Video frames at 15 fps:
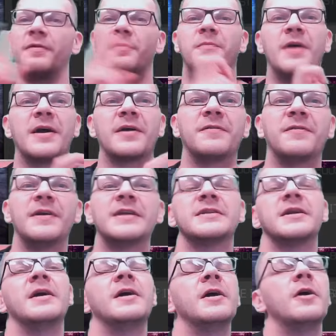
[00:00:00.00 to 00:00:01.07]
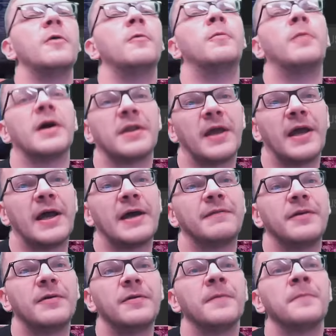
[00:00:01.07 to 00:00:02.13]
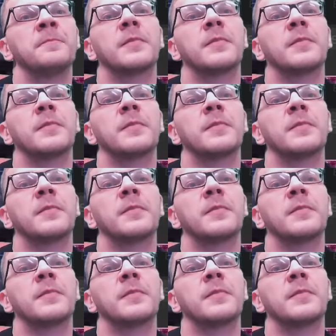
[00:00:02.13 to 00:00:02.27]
bug fix, what have you.